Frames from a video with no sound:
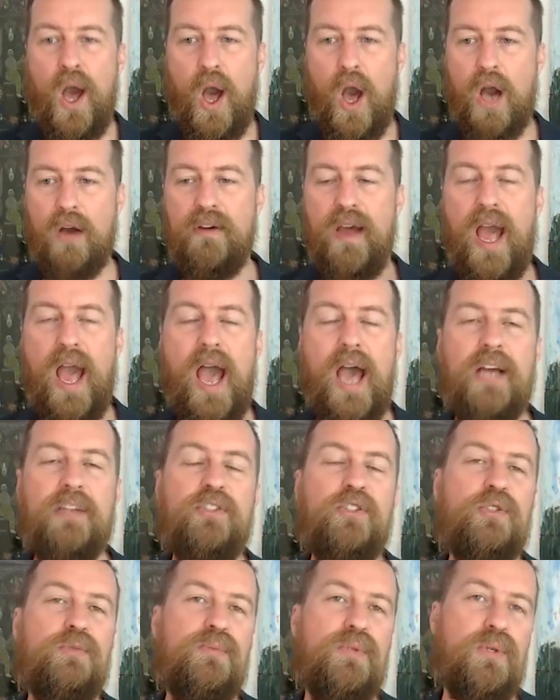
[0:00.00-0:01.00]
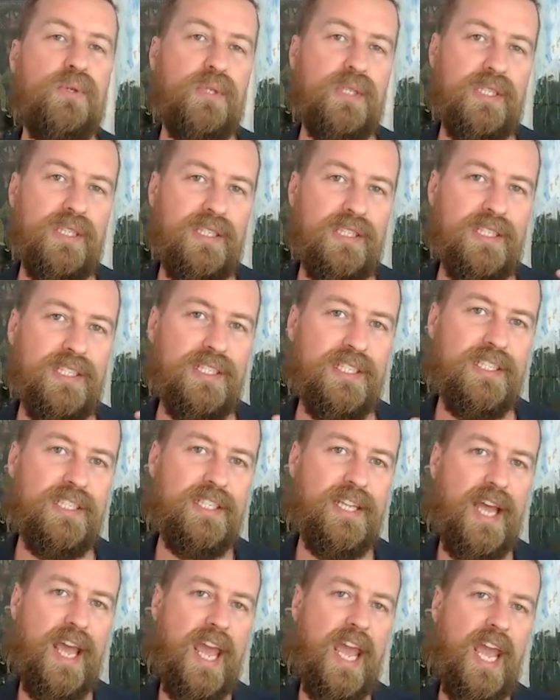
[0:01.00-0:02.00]
of attributing the
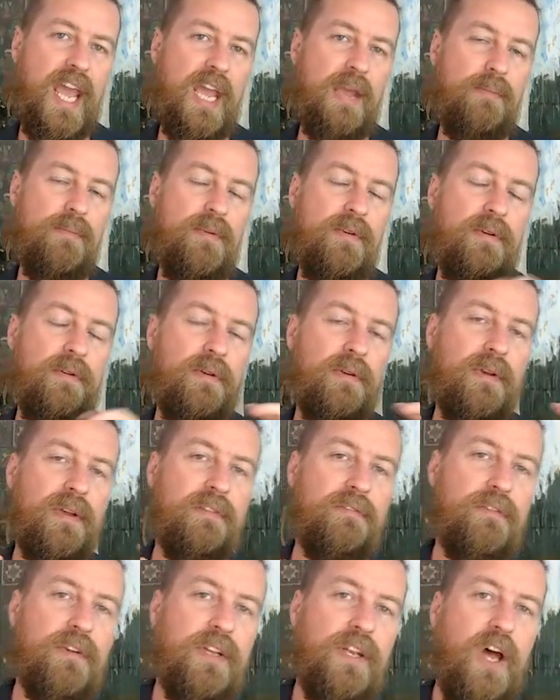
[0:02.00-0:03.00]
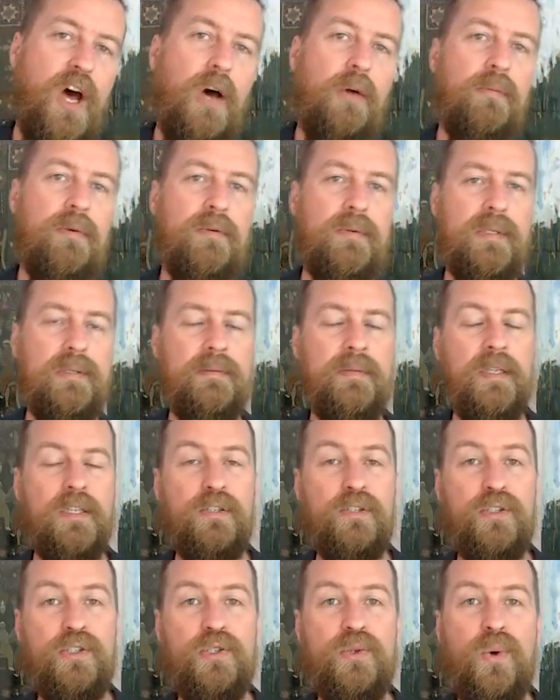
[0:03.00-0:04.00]
same phenomenon
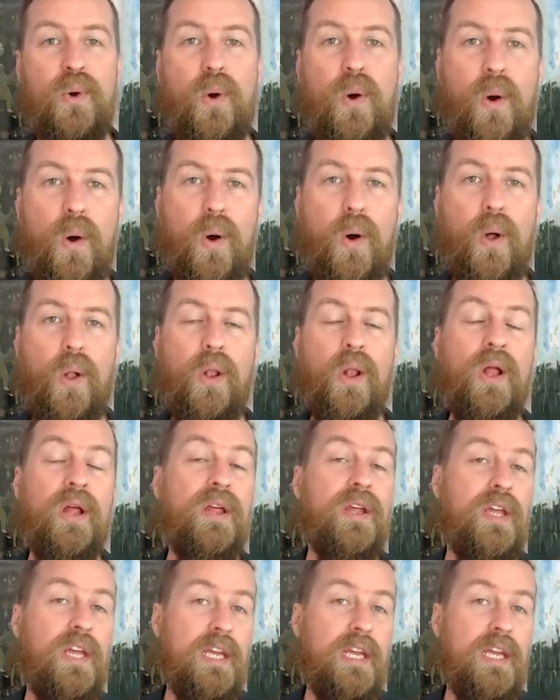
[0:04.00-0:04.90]
to all,